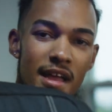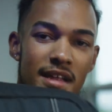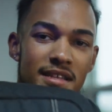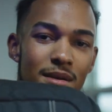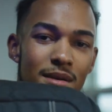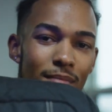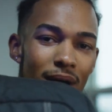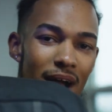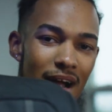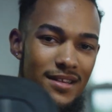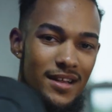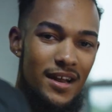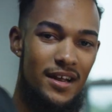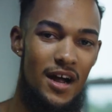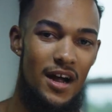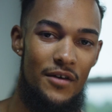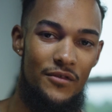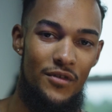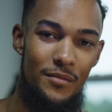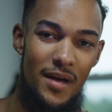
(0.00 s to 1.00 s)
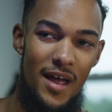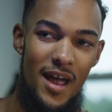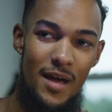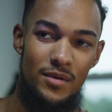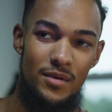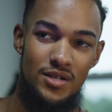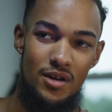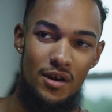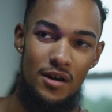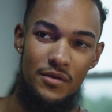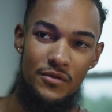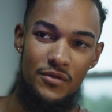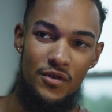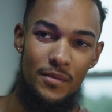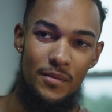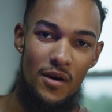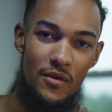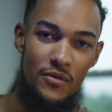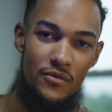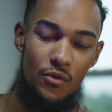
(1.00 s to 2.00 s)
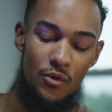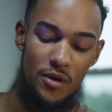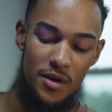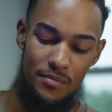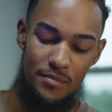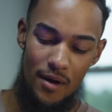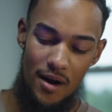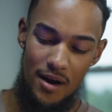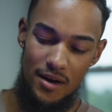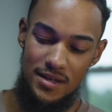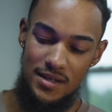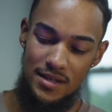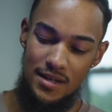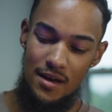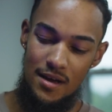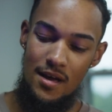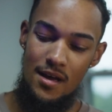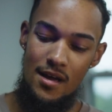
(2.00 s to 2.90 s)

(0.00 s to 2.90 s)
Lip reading: It's a bag that I got from Amazon for about 40 bucks.